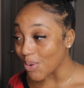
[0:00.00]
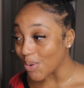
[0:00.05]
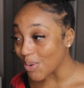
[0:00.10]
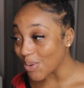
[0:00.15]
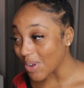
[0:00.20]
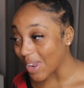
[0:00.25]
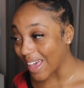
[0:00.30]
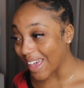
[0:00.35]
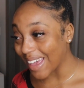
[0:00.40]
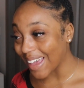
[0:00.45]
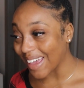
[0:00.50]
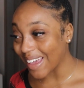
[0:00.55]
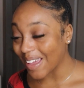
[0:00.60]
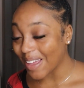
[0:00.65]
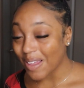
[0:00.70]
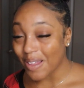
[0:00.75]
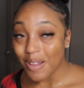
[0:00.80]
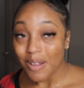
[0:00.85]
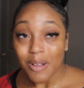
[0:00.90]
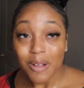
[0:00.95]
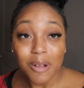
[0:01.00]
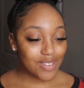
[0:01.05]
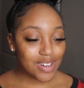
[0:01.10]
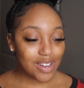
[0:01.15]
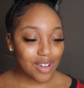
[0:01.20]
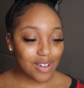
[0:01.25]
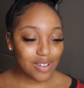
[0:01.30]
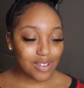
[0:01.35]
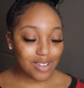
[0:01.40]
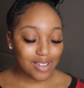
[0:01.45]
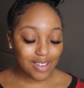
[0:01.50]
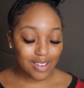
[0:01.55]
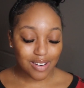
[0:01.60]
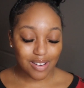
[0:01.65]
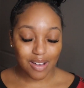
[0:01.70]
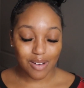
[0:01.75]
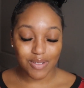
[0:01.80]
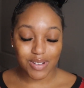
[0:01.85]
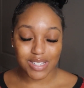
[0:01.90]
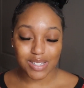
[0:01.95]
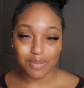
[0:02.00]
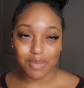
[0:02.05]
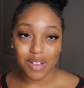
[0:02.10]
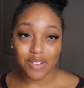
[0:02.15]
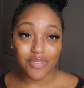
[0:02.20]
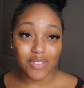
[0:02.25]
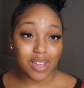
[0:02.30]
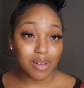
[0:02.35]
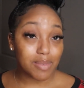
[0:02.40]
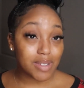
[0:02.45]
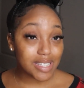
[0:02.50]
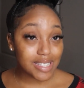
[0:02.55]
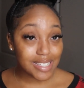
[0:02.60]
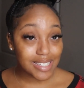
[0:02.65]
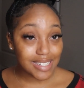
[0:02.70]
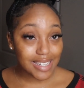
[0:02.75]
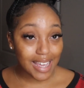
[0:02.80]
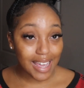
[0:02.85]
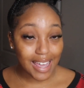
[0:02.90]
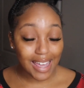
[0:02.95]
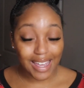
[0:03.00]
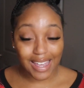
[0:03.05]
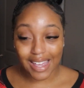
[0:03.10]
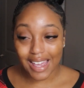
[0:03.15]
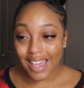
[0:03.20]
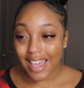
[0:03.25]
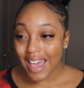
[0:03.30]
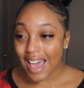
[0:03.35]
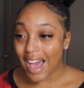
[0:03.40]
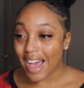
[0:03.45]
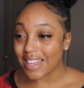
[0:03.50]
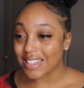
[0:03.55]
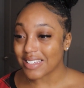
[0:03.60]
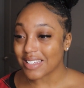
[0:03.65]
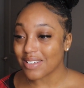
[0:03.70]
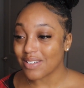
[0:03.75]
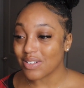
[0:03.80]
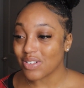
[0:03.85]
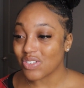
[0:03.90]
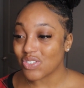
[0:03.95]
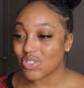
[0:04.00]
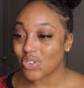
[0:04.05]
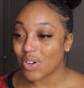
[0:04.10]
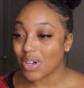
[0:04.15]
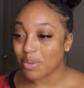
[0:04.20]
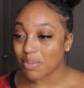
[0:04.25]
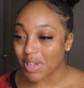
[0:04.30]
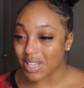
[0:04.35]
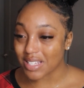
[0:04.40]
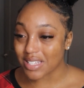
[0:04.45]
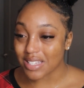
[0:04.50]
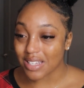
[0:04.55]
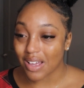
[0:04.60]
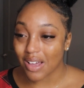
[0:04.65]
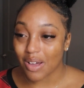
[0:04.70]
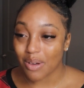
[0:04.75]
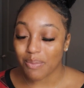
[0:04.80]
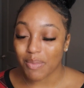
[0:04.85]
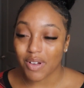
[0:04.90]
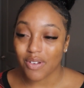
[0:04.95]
Like, even though, you know, I wasn't my family today, I still enjoyed myself.